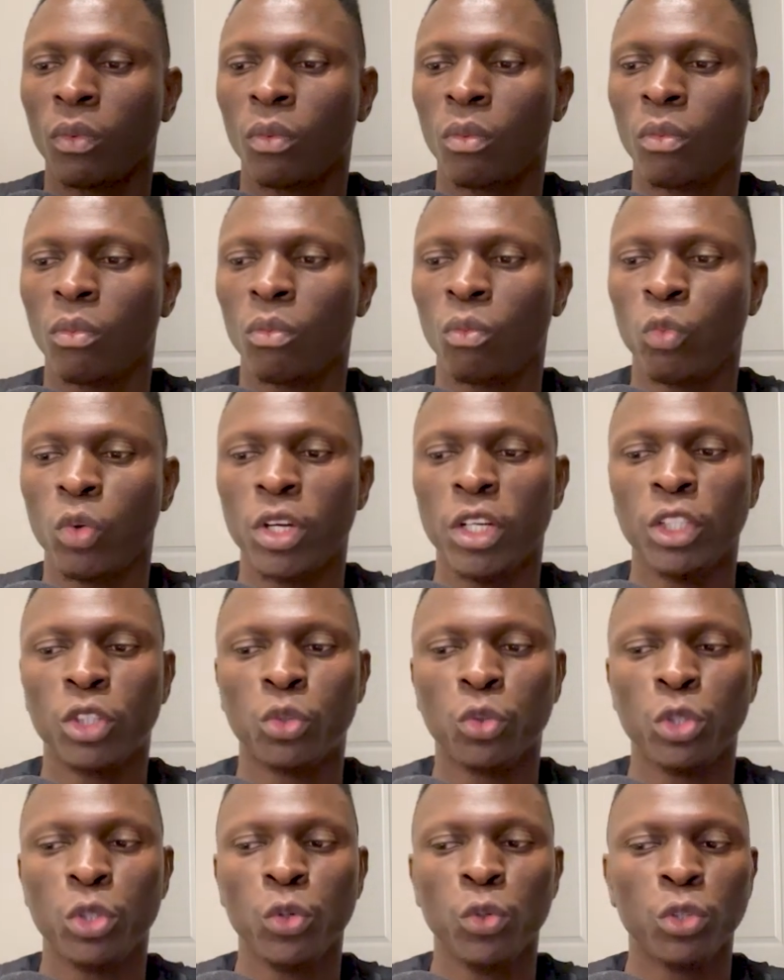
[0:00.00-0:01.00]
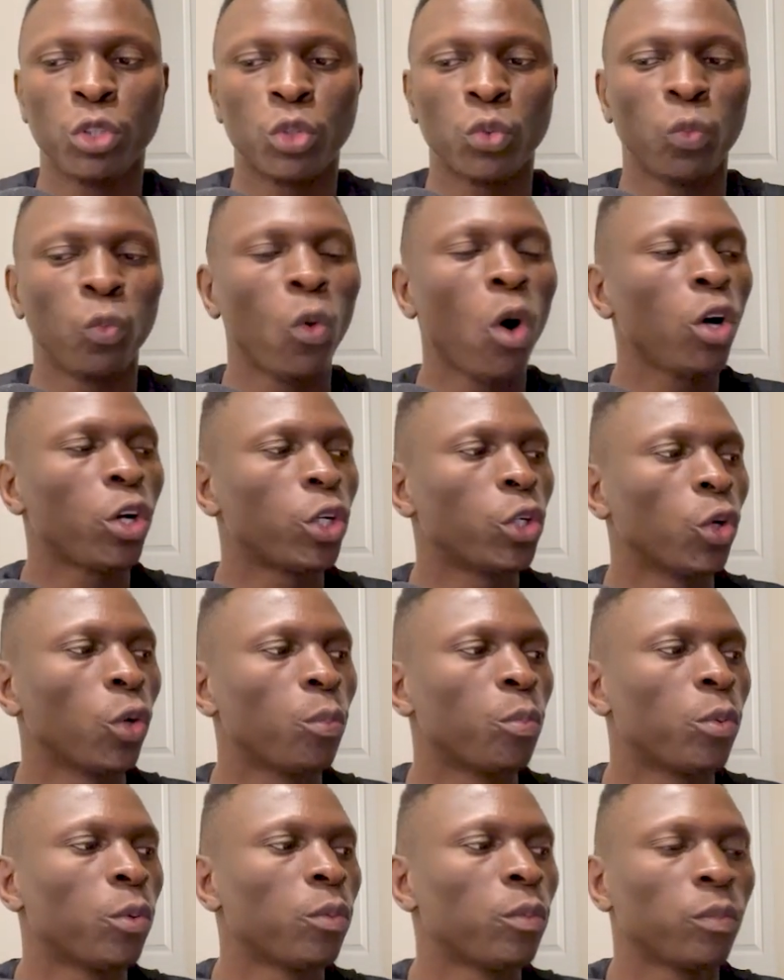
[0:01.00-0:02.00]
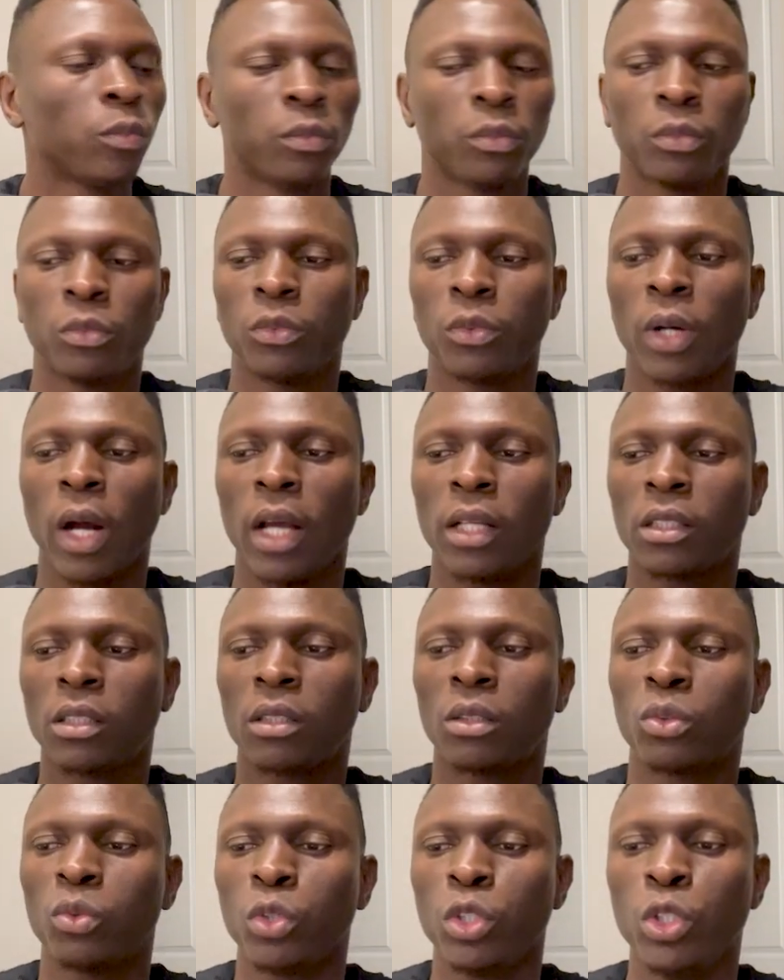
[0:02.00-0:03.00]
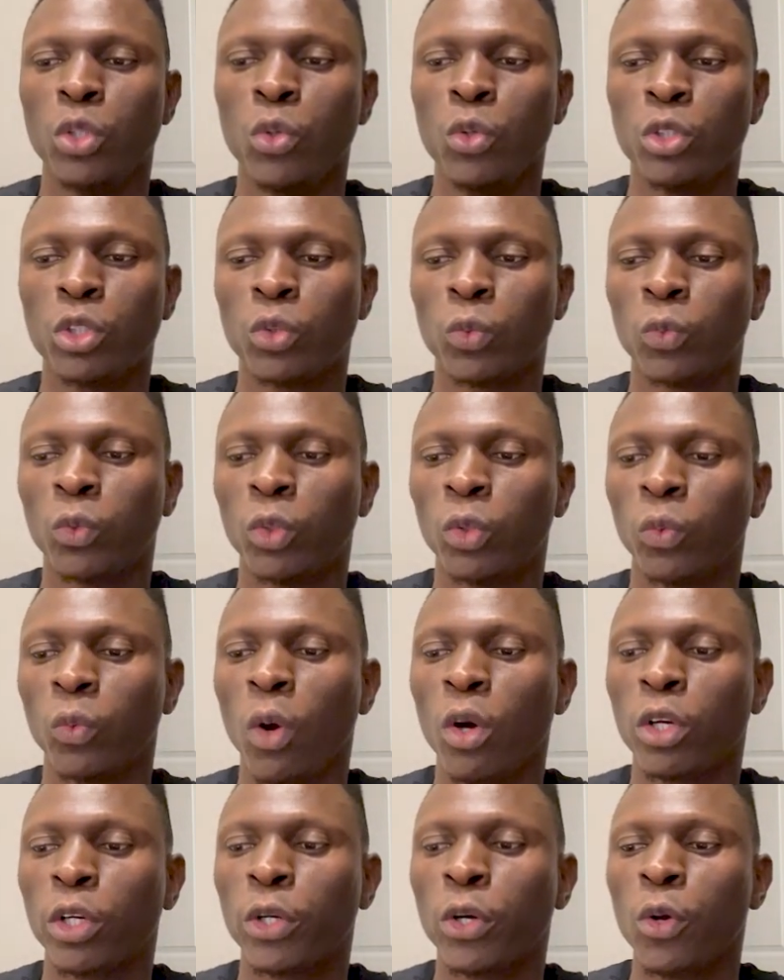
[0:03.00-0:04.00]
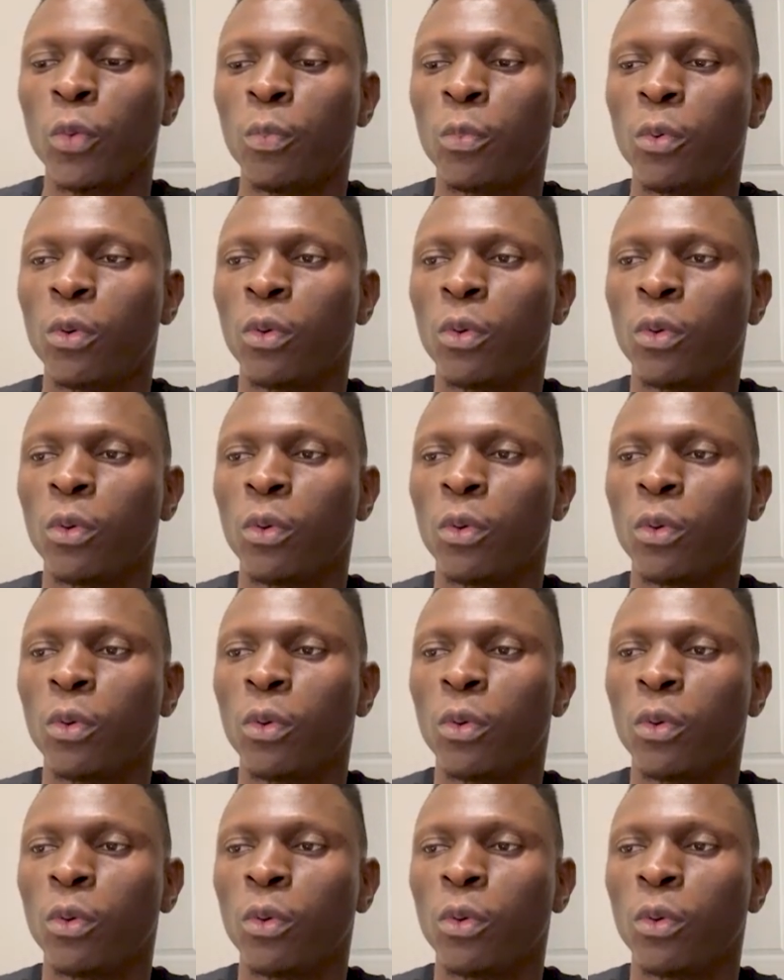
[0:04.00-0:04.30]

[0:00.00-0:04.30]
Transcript: We need to use work group, right? To use work group,